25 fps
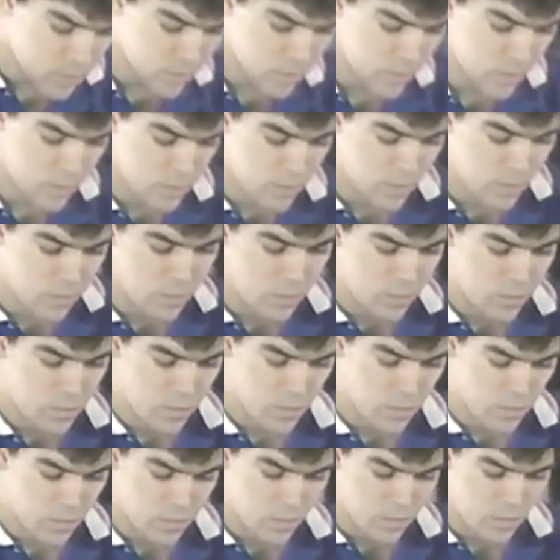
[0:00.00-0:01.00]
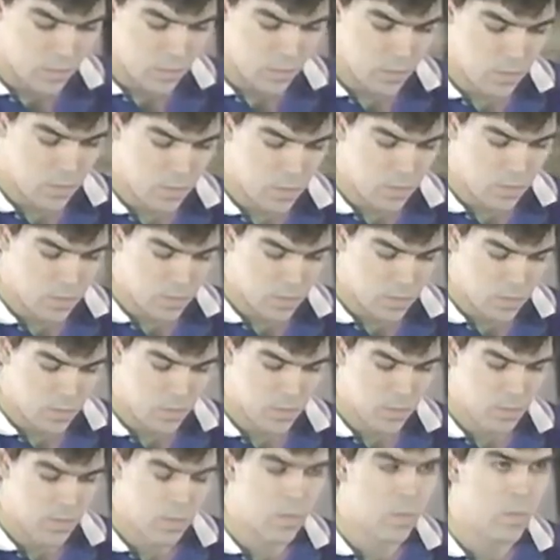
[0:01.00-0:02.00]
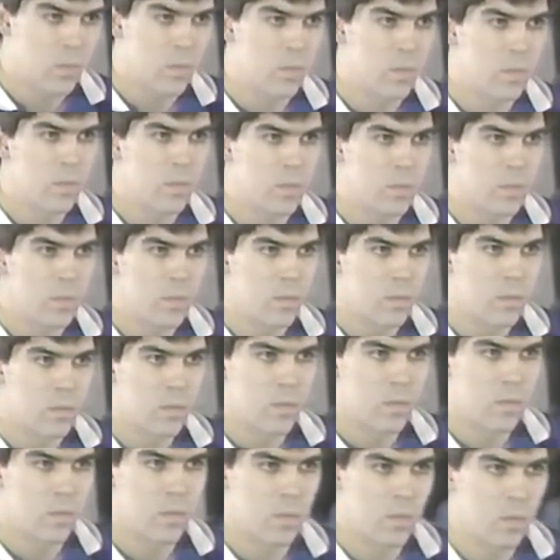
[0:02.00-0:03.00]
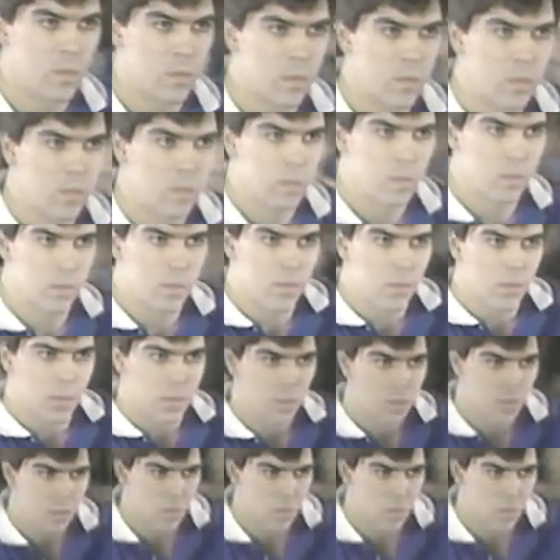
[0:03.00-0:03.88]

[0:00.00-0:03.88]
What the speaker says: Boy, I guess so. I don't think you could get any